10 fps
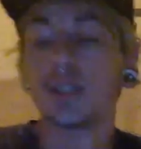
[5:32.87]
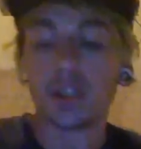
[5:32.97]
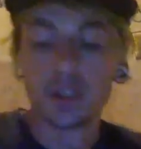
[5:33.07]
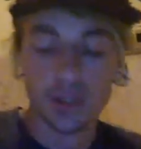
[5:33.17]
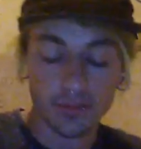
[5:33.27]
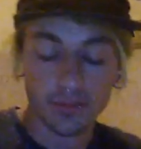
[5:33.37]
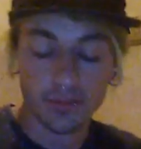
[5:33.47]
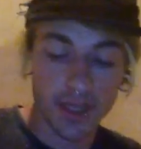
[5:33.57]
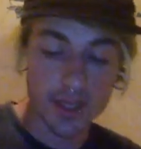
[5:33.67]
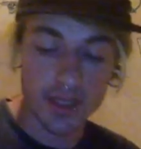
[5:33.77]
Put
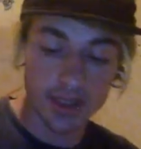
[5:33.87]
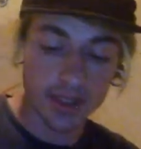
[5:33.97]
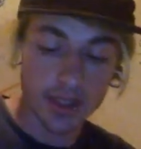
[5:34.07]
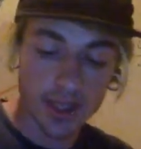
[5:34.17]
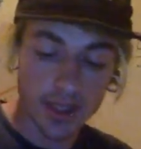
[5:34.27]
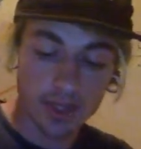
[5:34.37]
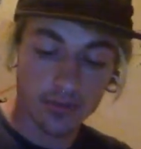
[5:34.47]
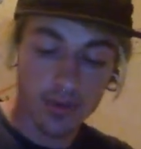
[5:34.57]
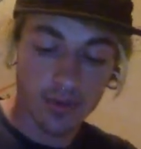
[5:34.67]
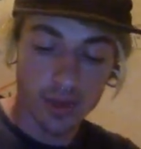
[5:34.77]
that into here to
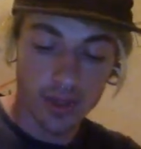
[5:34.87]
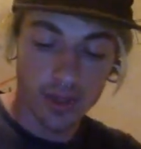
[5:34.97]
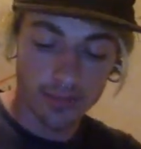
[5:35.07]
roll up.